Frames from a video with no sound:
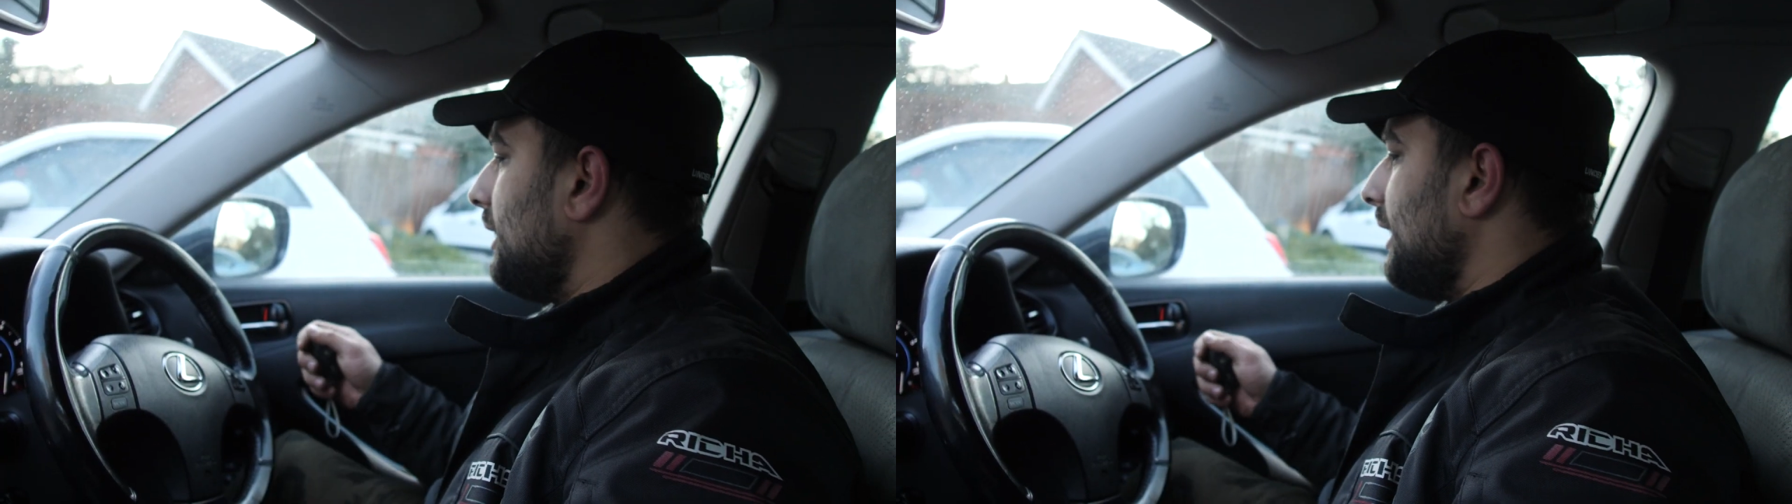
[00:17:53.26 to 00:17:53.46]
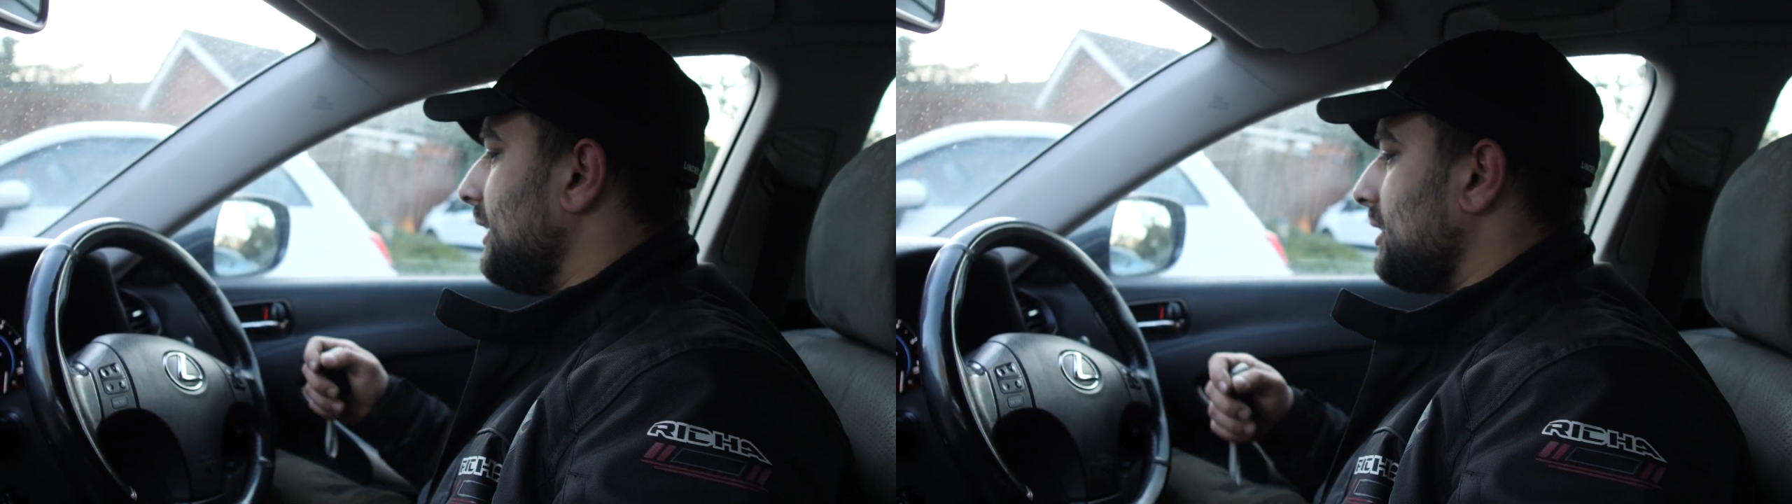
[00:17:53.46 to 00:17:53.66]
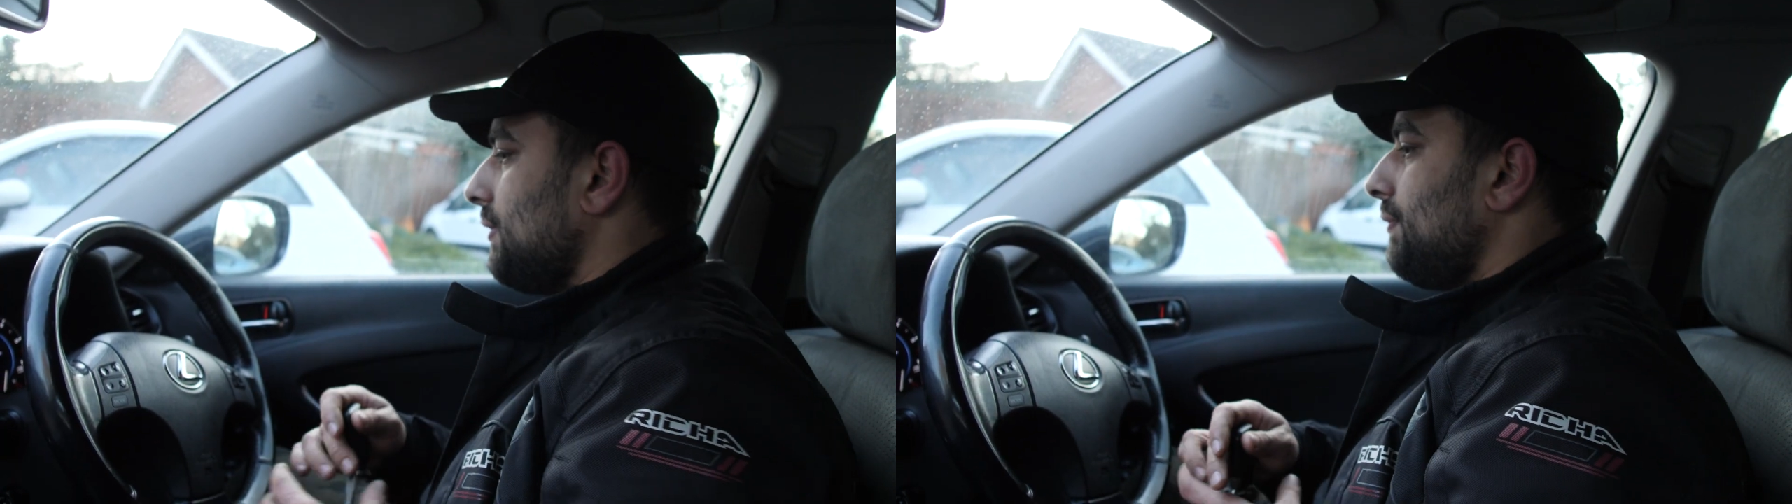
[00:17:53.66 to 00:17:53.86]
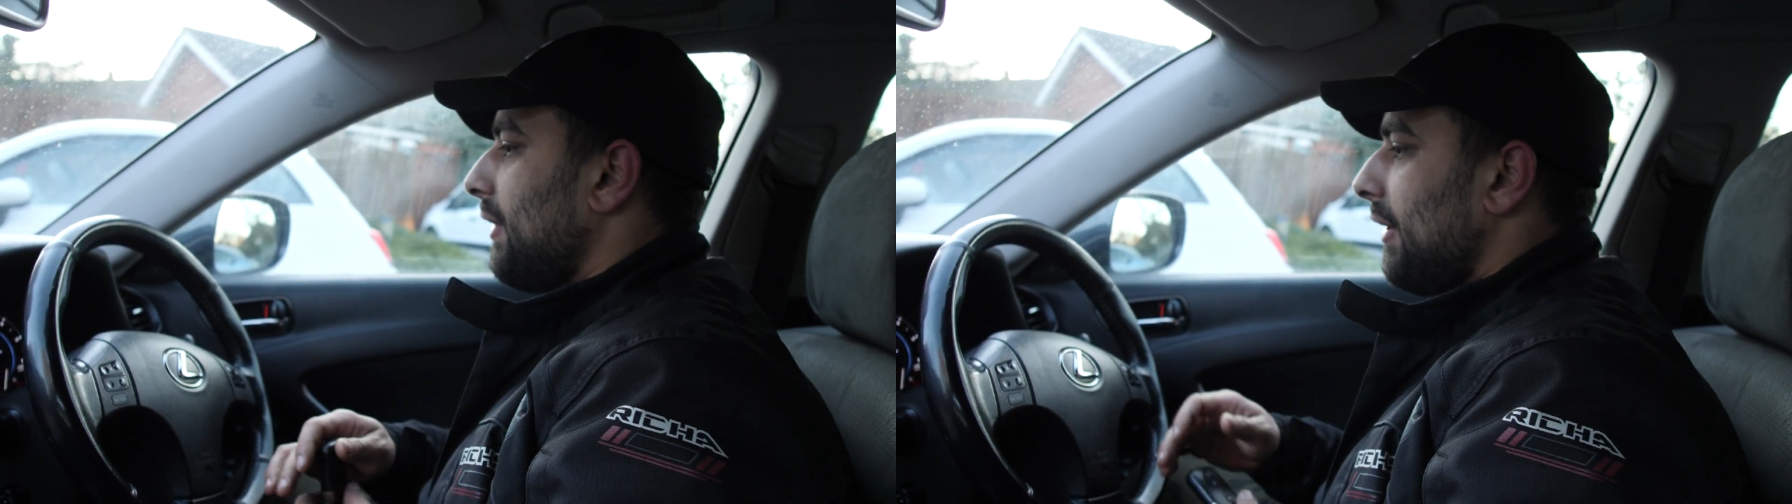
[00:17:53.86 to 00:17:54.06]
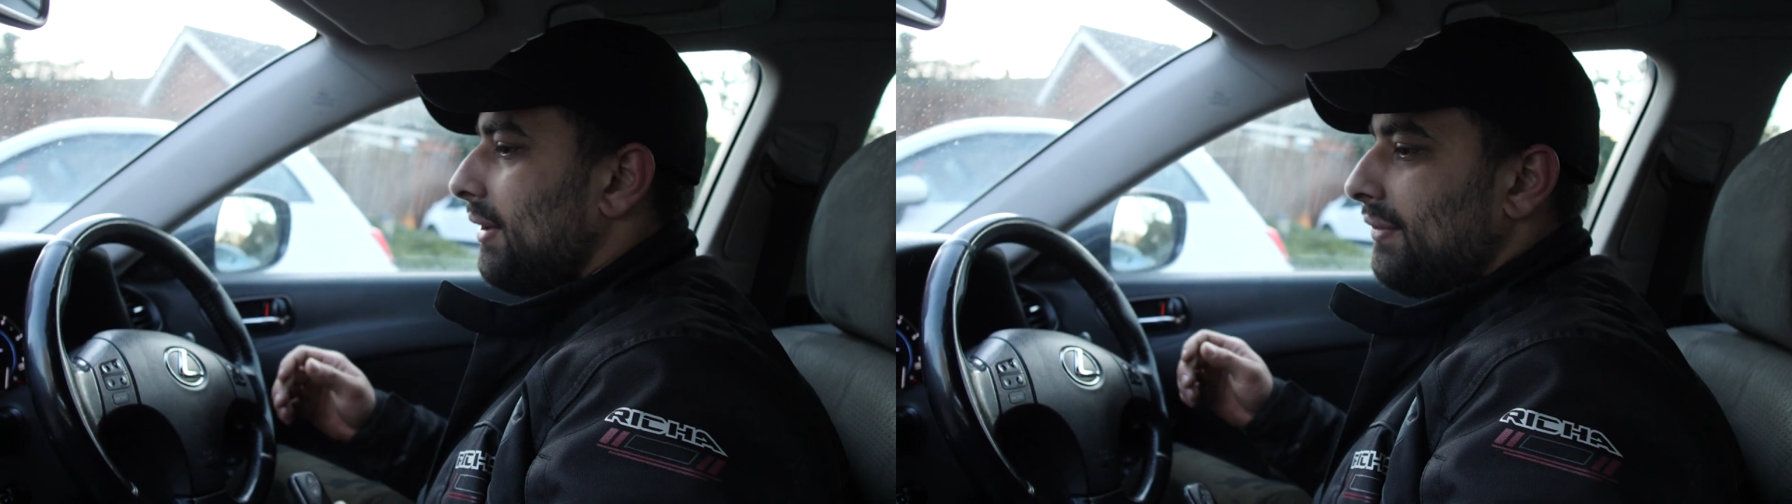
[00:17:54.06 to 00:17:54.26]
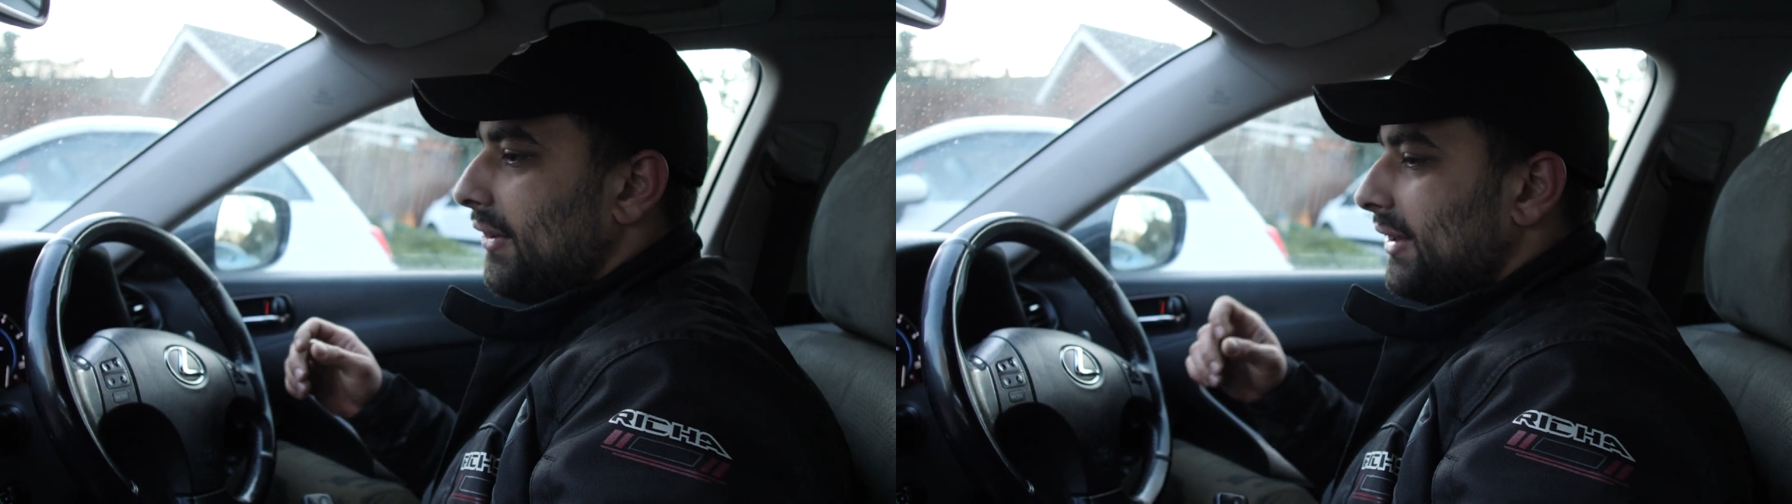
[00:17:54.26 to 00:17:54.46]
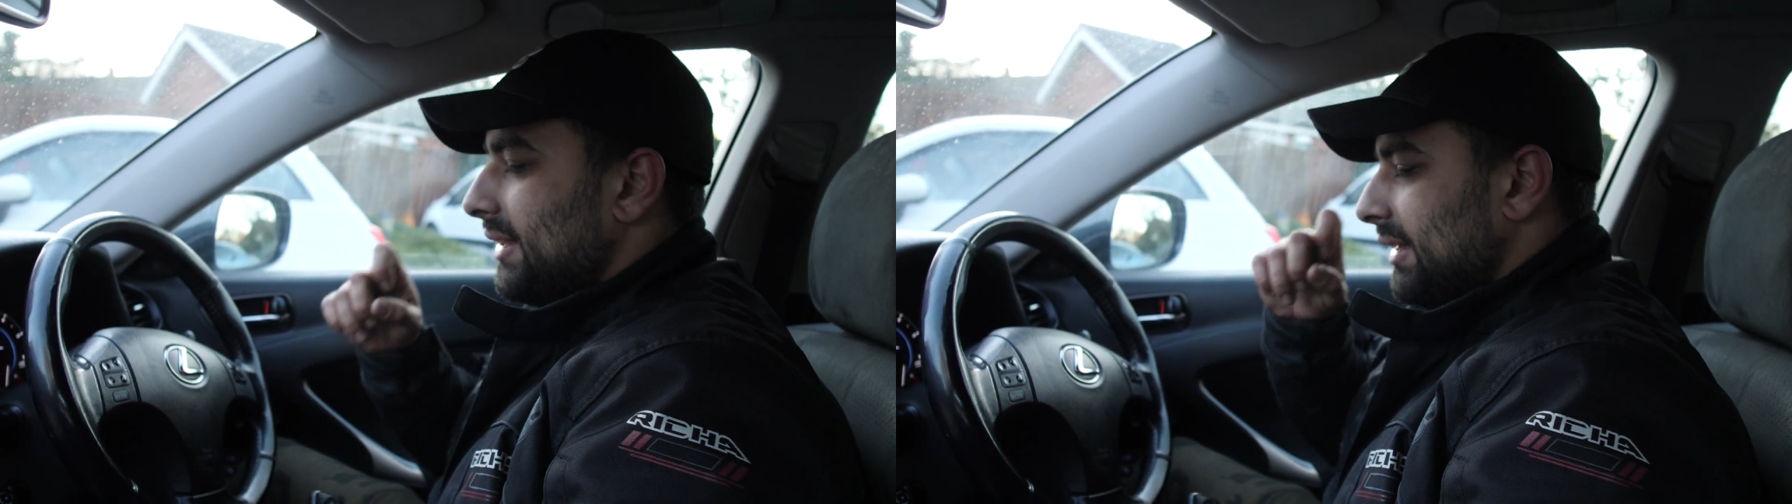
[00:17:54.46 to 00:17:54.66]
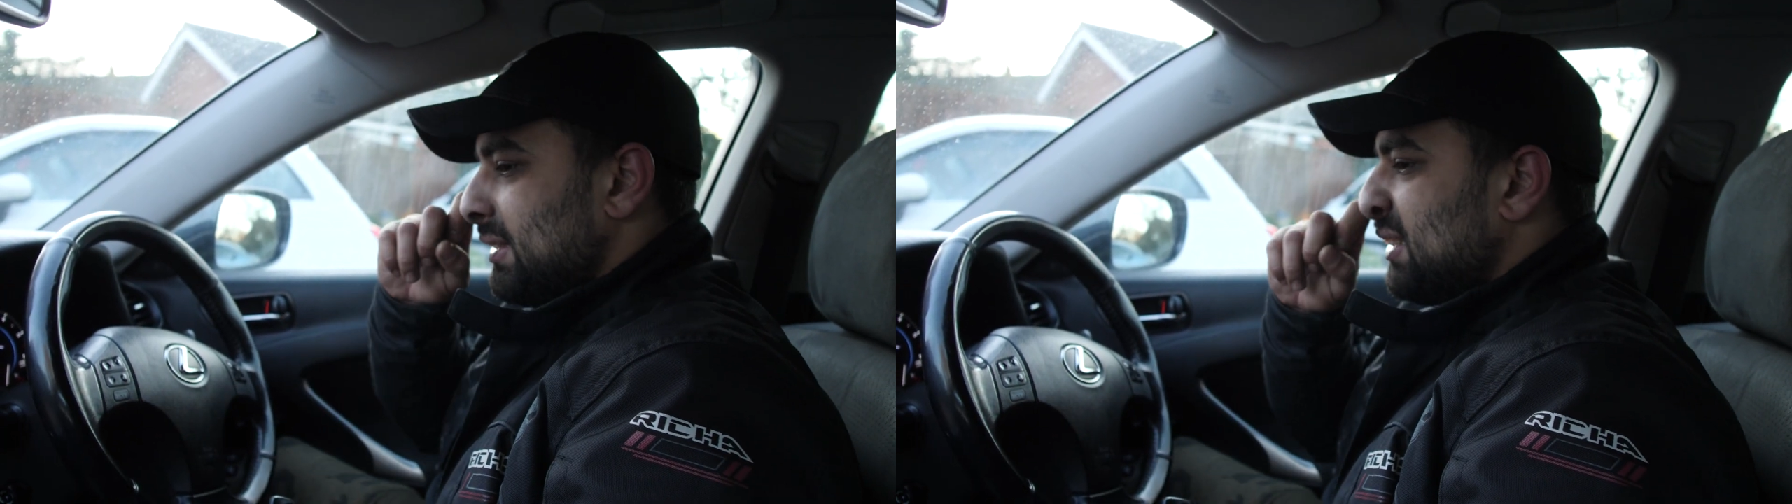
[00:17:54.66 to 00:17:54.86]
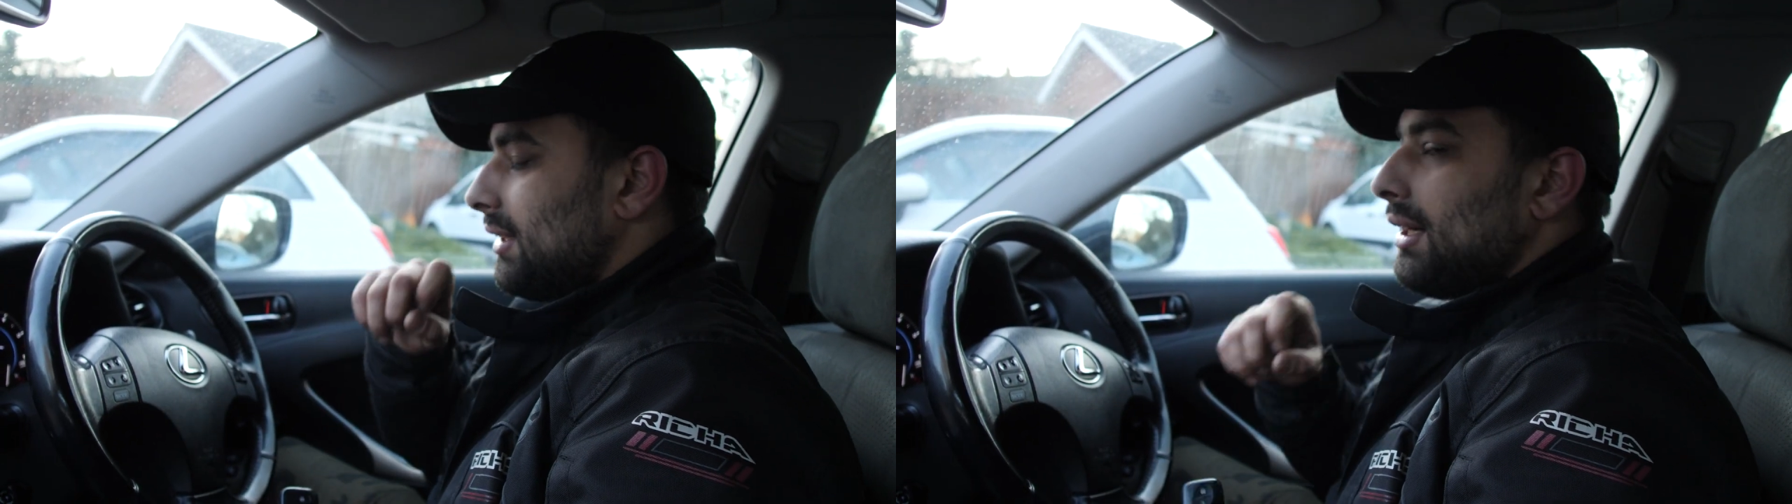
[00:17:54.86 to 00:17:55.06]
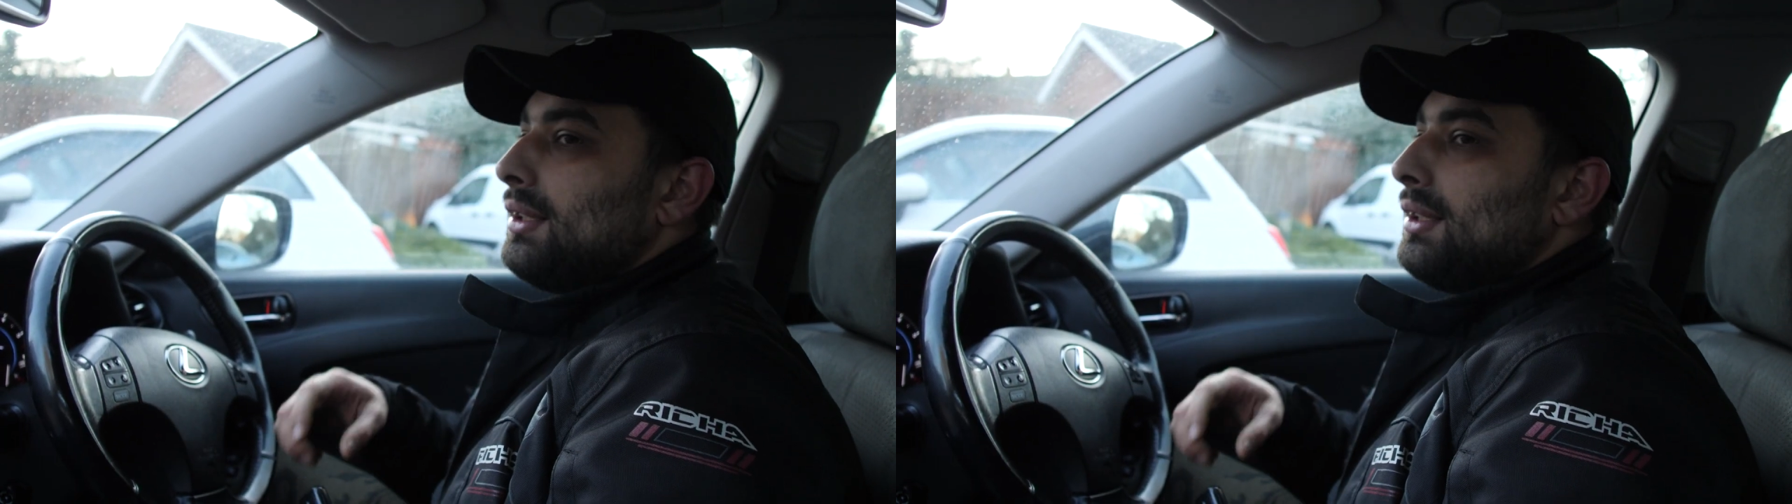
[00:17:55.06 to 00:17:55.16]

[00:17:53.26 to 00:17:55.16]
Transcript: is very decent.